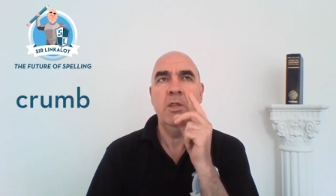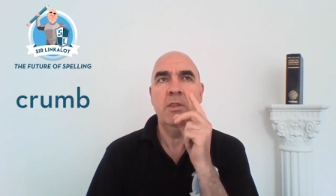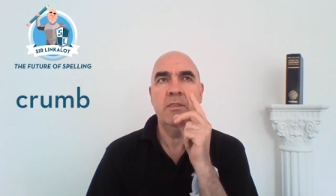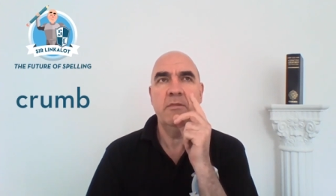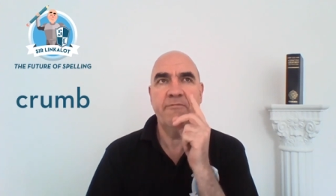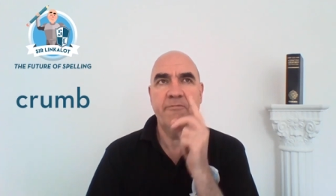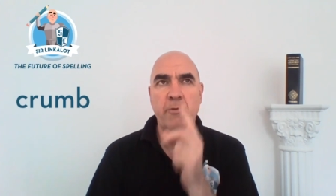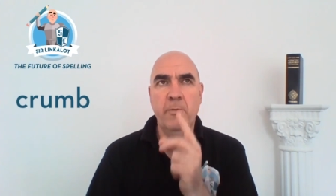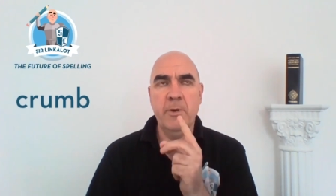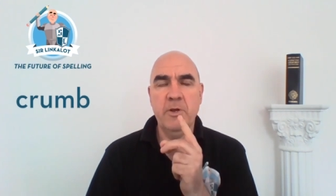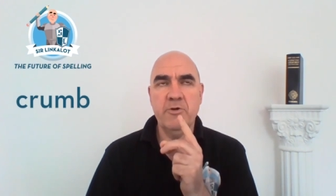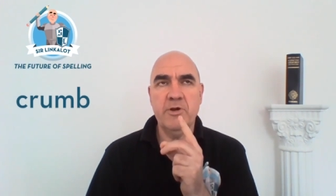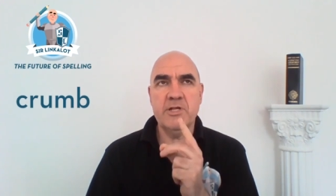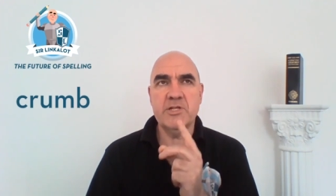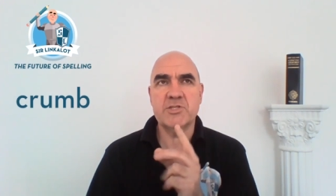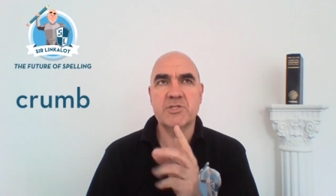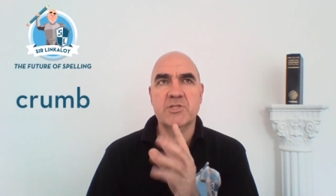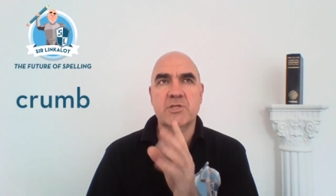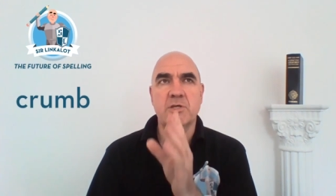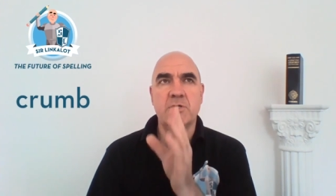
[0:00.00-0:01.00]
The formula
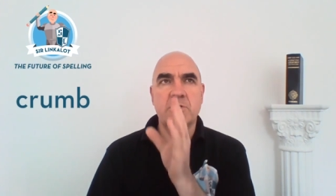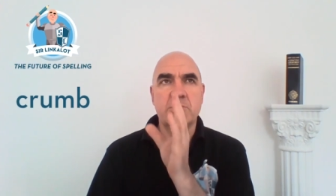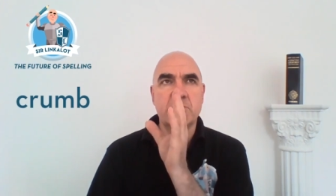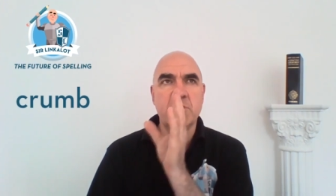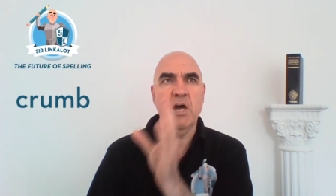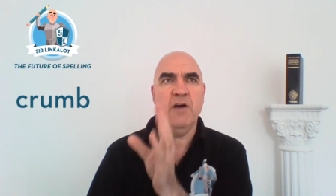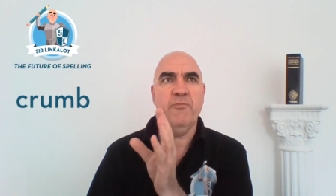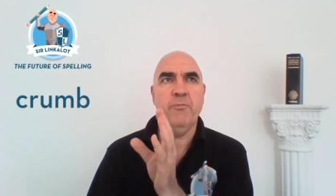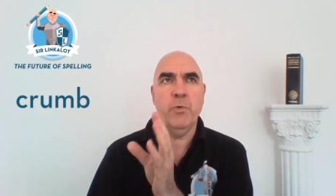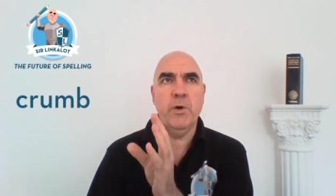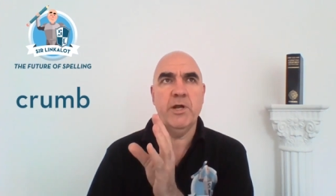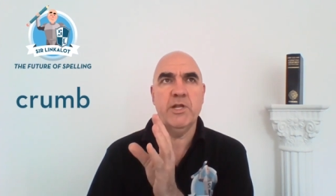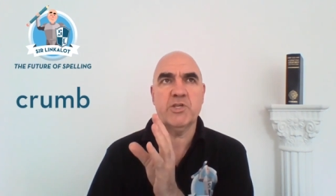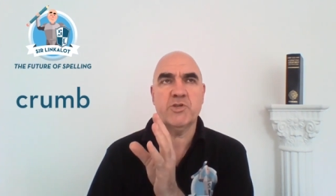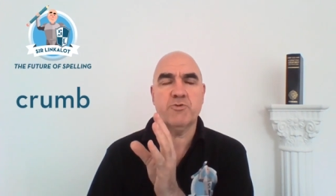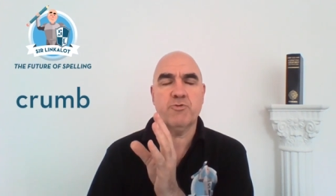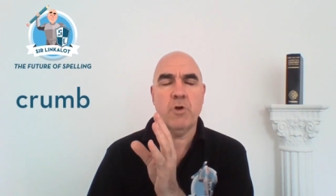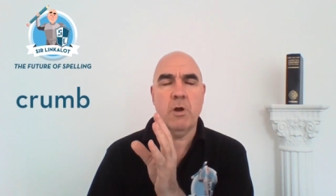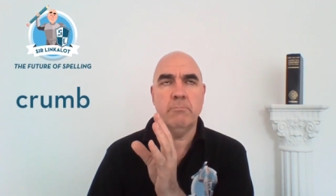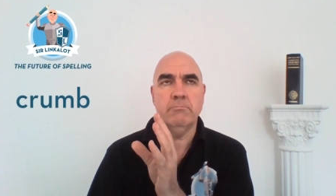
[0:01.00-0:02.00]
is, tough word is
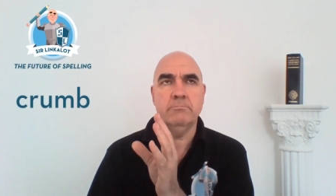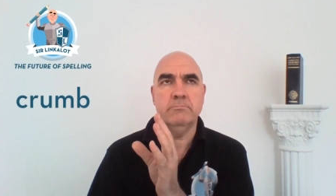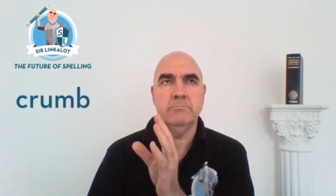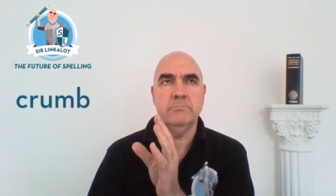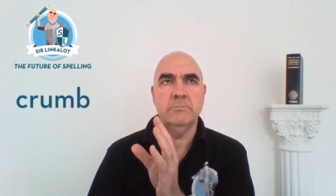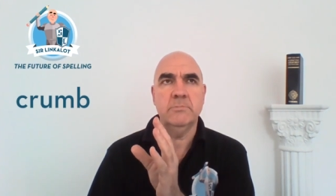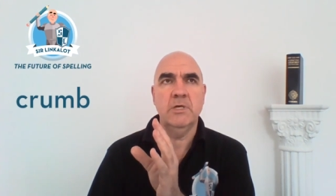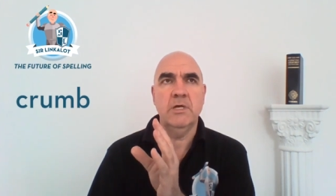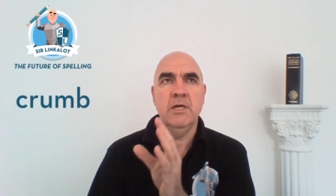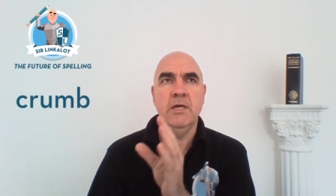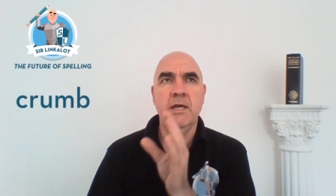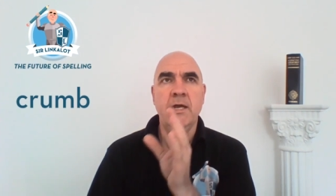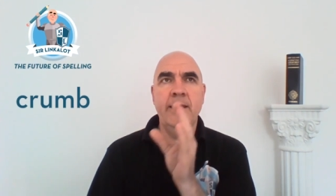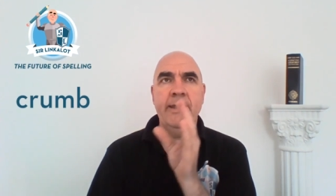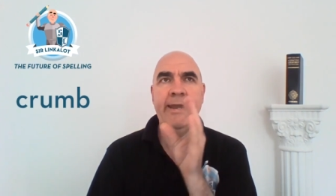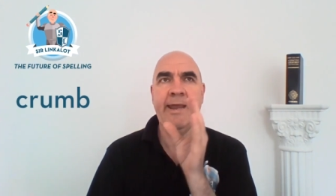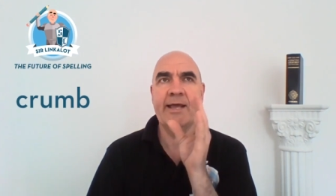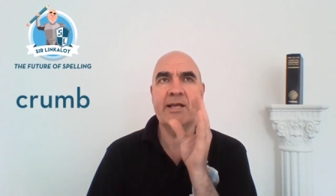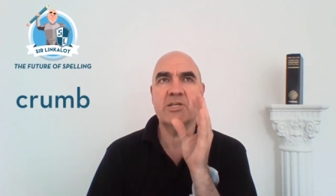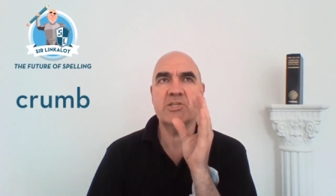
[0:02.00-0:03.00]
crumb,
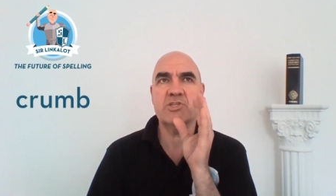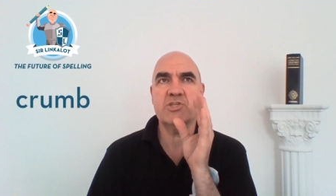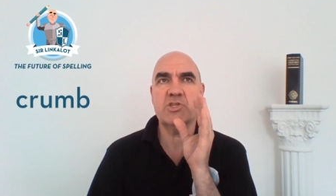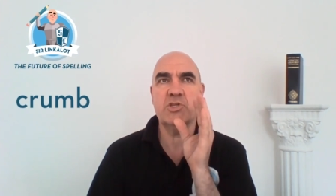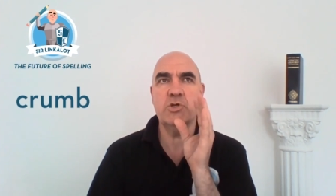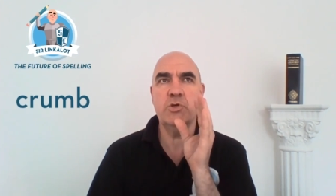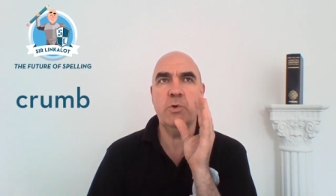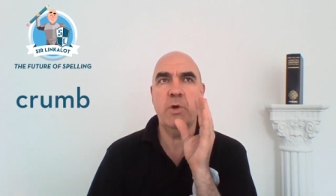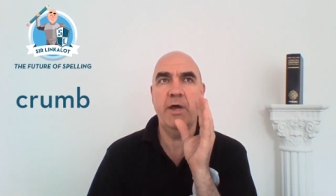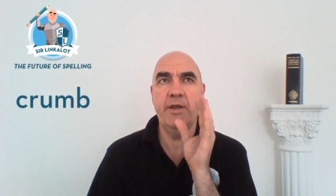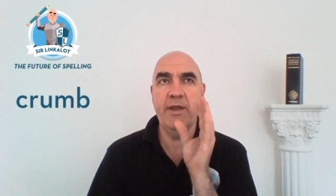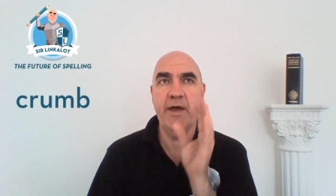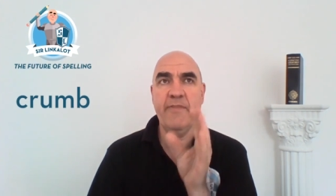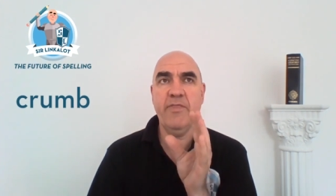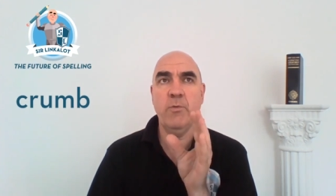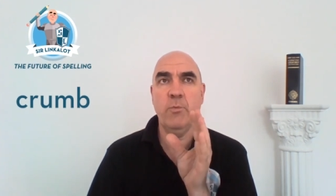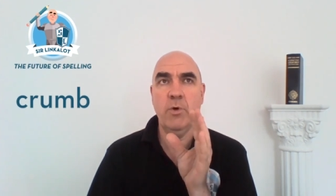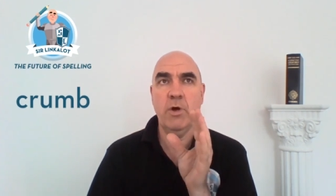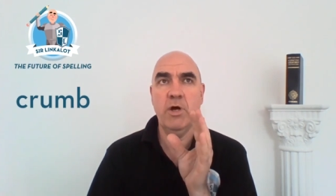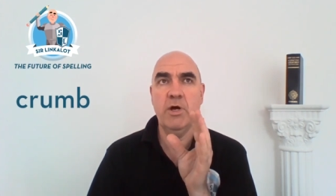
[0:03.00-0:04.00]
next to
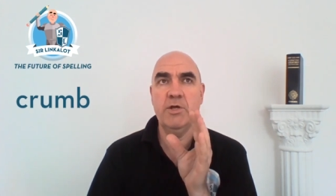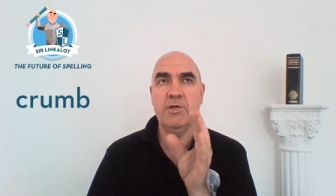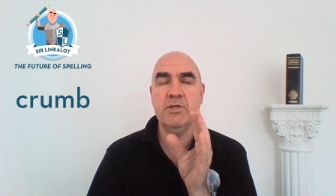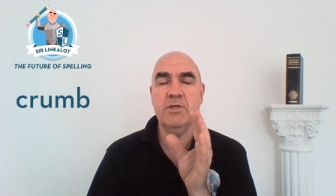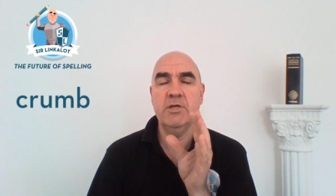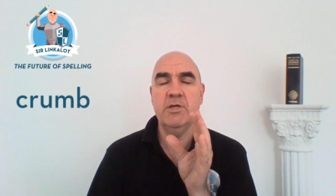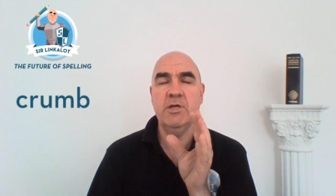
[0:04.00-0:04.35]
another word